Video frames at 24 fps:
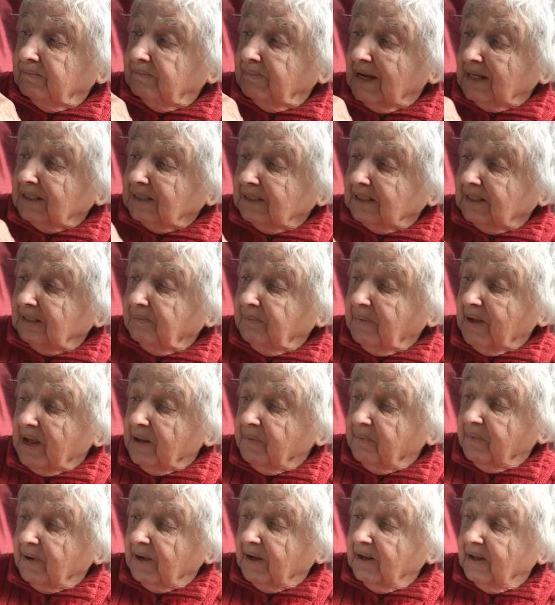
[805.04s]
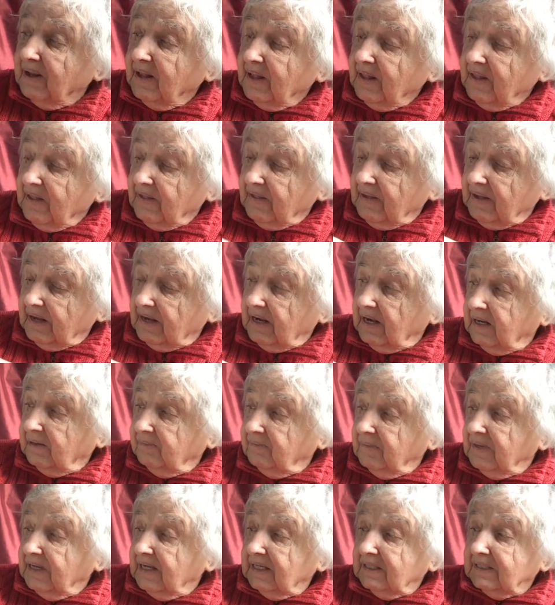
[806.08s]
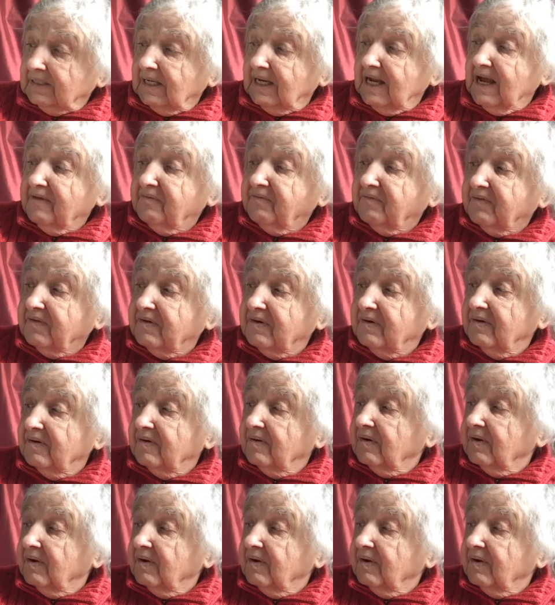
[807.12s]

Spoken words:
pastel paper is left